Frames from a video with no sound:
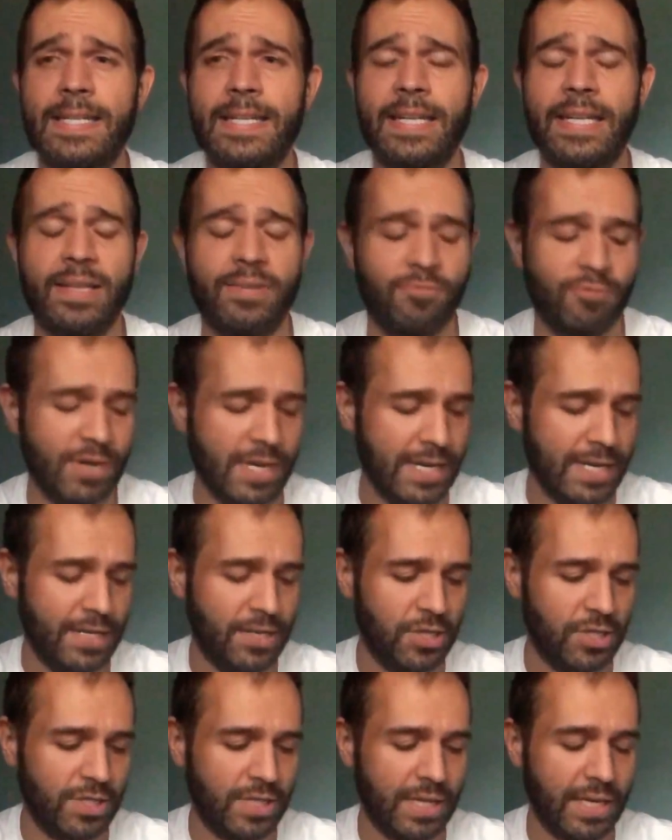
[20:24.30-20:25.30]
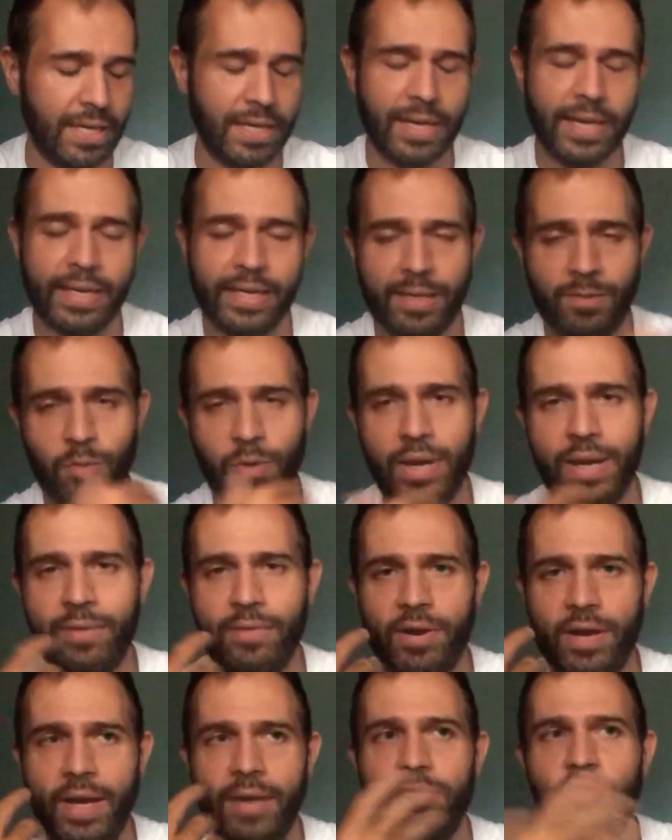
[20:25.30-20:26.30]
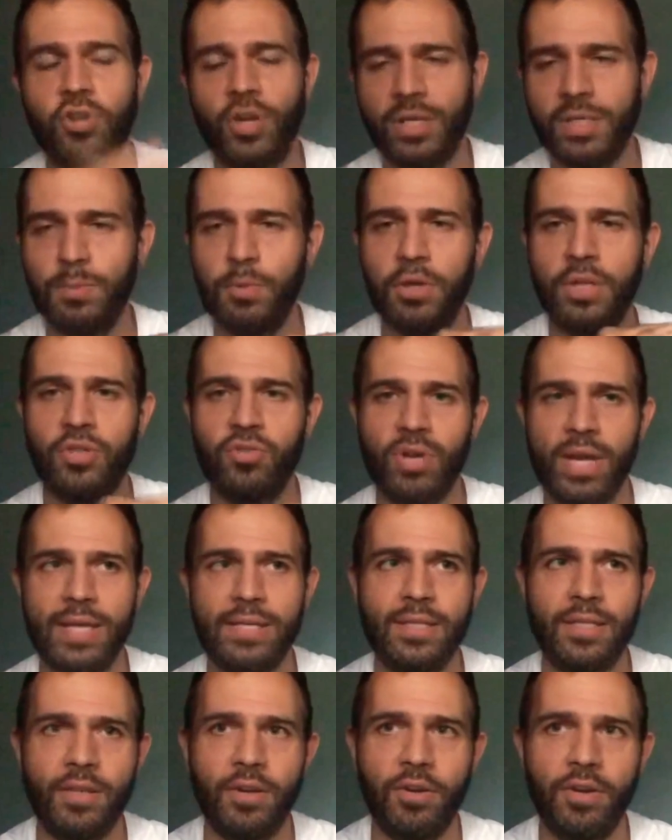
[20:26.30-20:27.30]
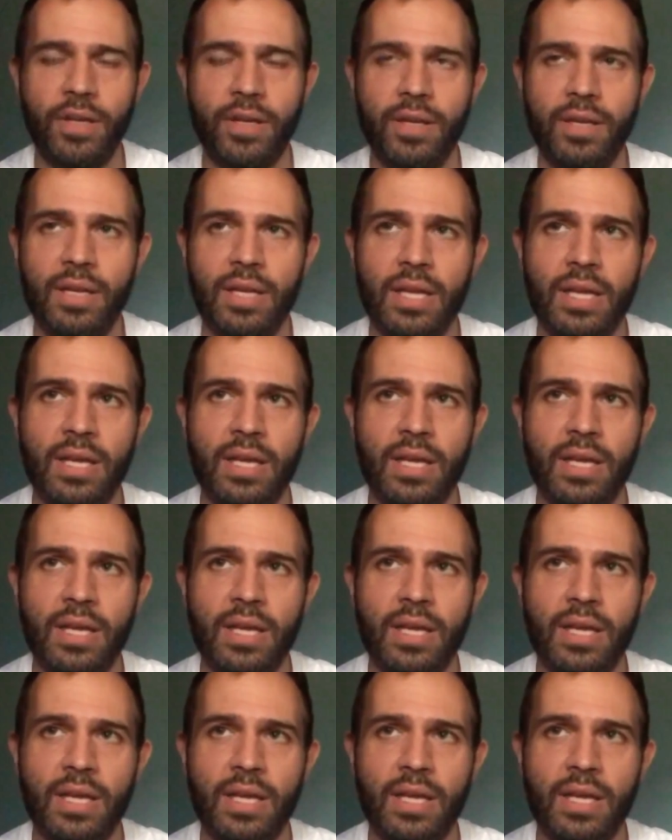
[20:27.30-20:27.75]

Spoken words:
It really just, whenever I've tried to put a dressing on it,